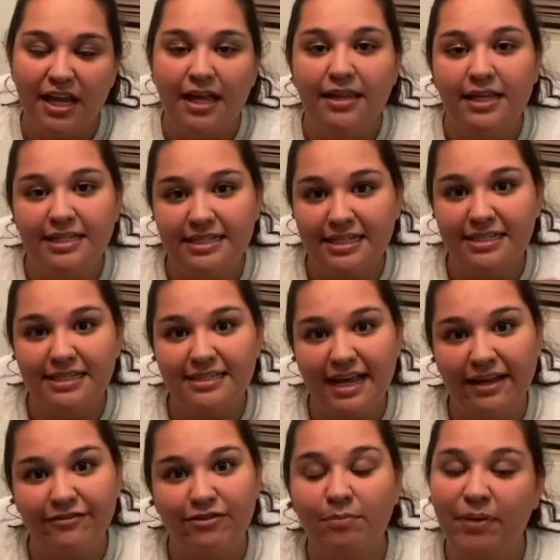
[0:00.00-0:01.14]
This is the
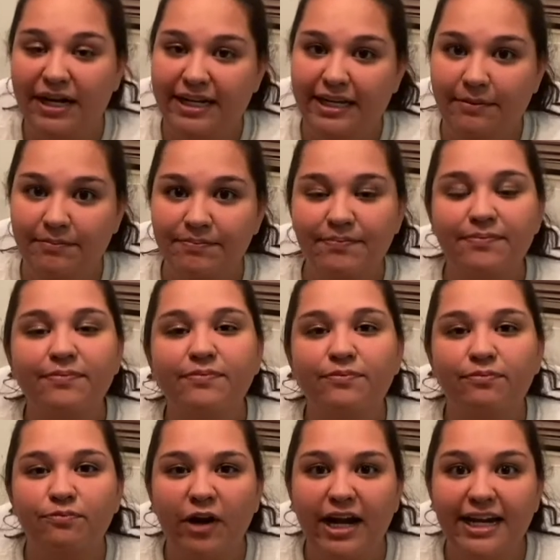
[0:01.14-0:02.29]
sign for bunny.
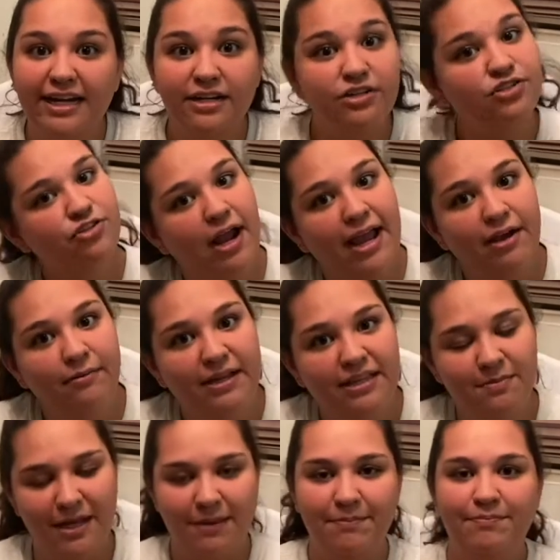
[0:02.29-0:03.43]
Ready? Try it with
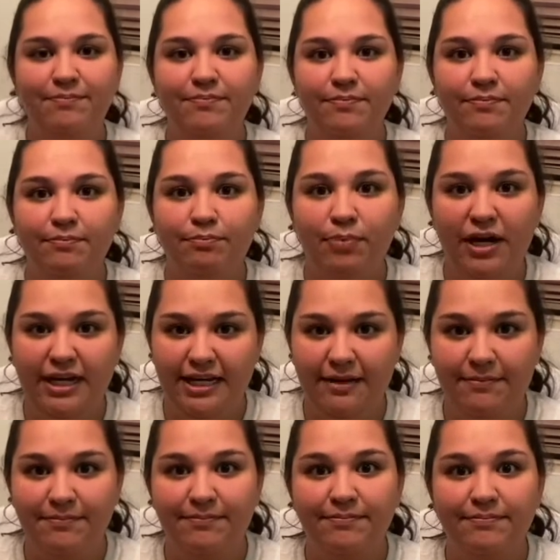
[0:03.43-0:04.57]
me. Bunny,
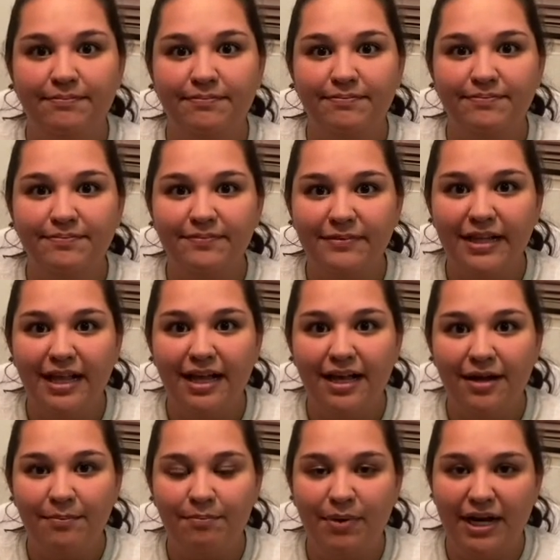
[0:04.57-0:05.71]

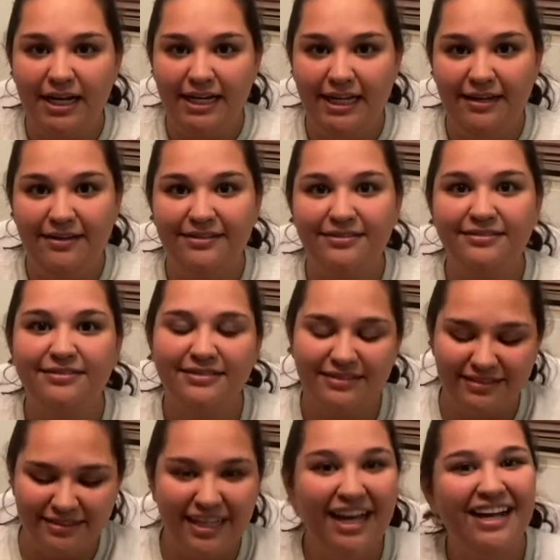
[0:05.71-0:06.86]
bunny.
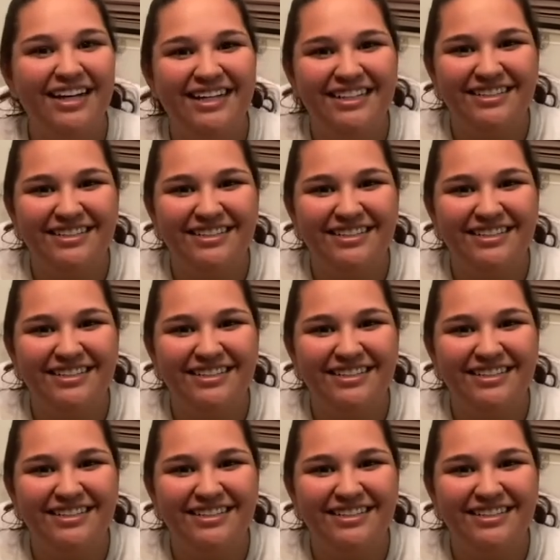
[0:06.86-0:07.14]
Good